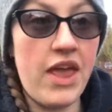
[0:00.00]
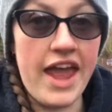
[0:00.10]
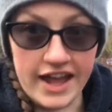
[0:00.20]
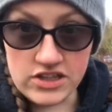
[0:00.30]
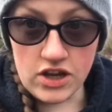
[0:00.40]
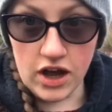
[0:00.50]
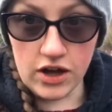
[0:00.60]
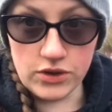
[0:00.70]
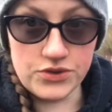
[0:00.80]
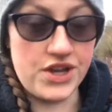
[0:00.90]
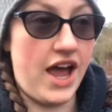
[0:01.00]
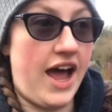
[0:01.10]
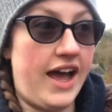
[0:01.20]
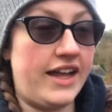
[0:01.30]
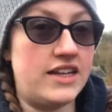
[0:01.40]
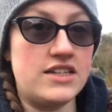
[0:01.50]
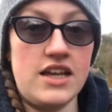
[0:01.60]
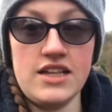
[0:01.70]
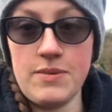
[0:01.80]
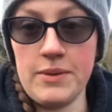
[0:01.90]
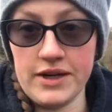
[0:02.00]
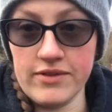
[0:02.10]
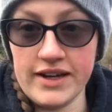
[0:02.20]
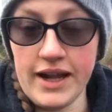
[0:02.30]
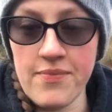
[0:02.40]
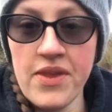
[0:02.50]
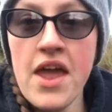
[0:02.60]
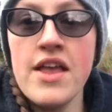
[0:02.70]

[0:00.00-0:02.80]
it's cold and it's probably going to rain again.